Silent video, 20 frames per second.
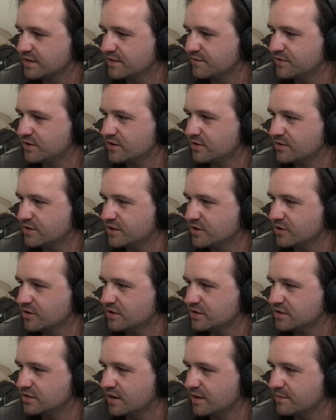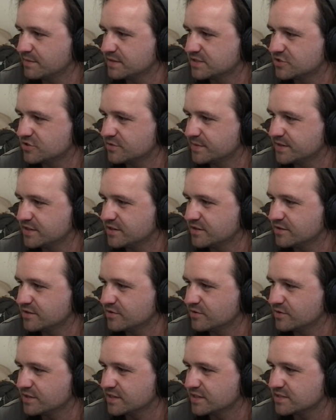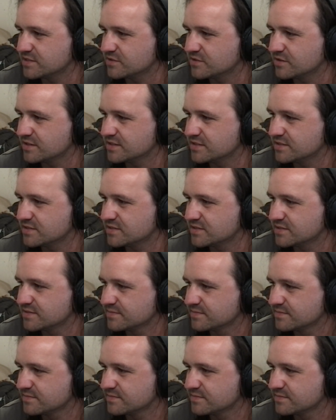If you don't know, yeah, I'm assuming you don't know what that song is.